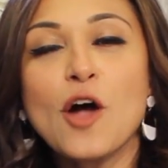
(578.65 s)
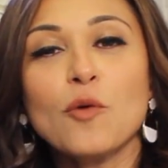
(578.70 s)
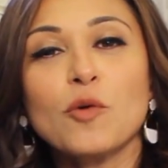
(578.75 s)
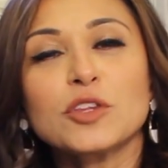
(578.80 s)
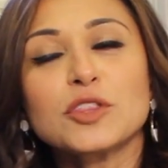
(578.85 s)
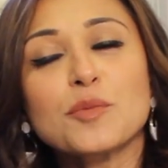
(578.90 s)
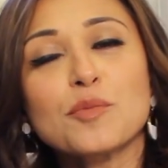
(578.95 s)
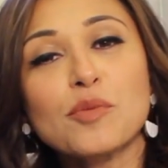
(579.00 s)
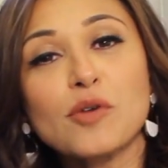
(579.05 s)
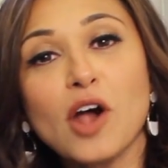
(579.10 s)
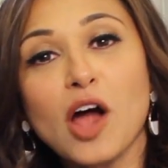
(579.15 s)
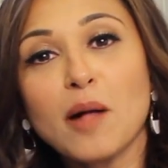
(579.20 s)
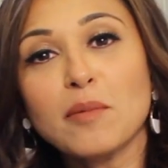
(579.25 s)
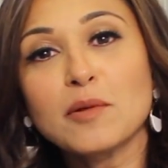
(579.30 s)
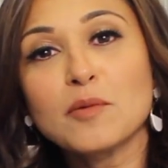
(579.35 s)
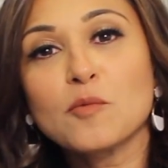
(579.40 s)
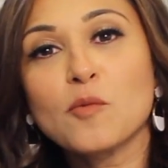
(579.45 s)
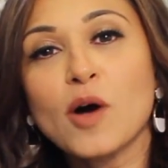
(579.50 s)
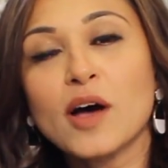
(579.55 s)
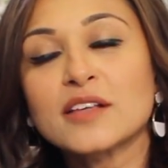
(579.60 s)
what the
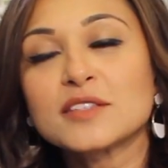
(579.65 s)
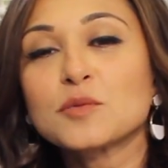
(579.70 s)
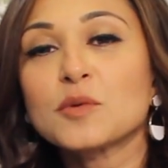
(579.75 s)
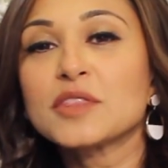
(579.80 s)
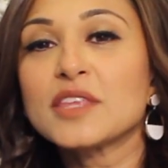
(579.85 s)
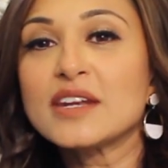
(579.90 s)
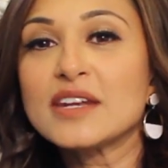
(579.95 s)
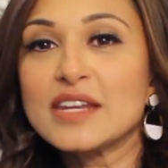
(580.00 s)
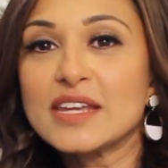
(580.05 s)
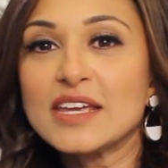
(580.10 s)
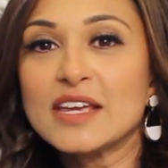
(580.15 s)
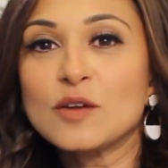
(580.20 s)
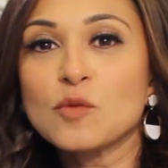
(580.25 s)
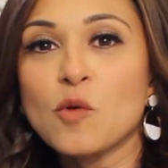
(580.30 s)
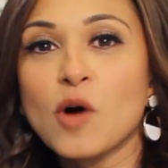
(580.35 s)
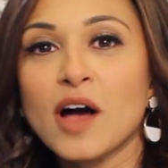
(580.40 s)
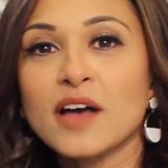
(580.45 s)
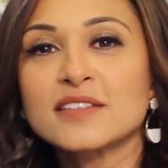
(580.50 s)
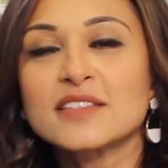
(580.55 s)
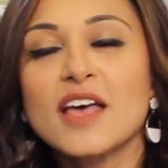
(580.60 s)
problem was, what the need
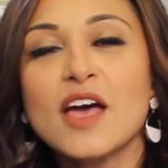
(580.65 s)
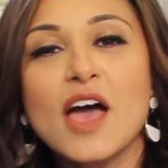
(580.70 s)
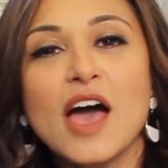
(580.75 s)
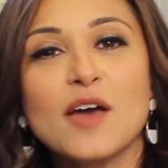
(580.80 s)
was,